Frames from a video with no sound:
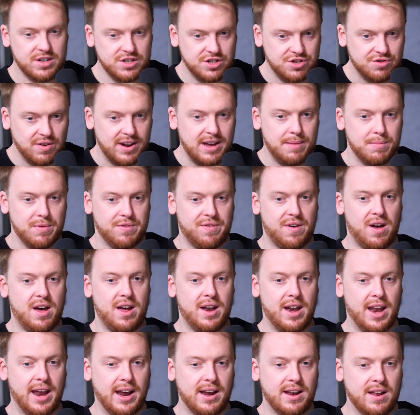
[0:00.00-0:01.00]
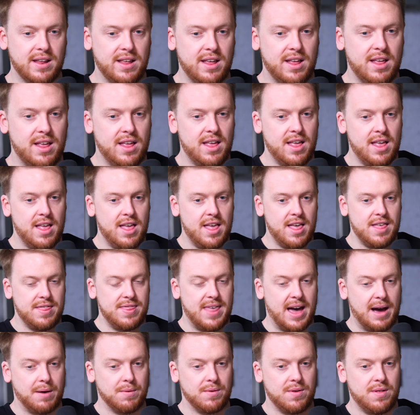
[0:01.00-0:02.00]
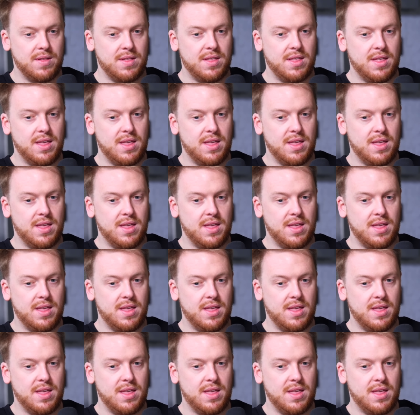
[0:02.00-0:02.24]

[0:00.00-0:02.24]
dream of earning, that